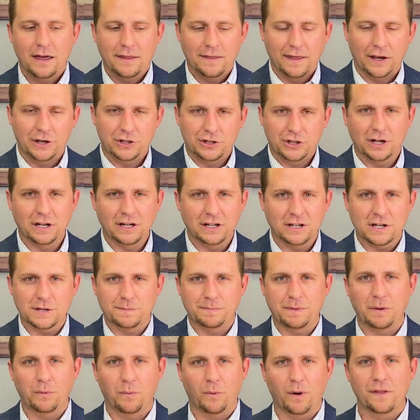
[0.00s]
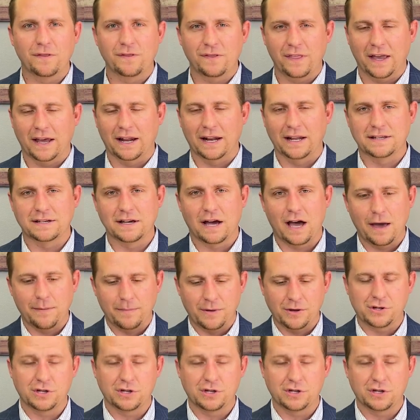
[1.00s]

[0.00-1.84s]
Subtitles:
They shouldn't just be one thing at a time.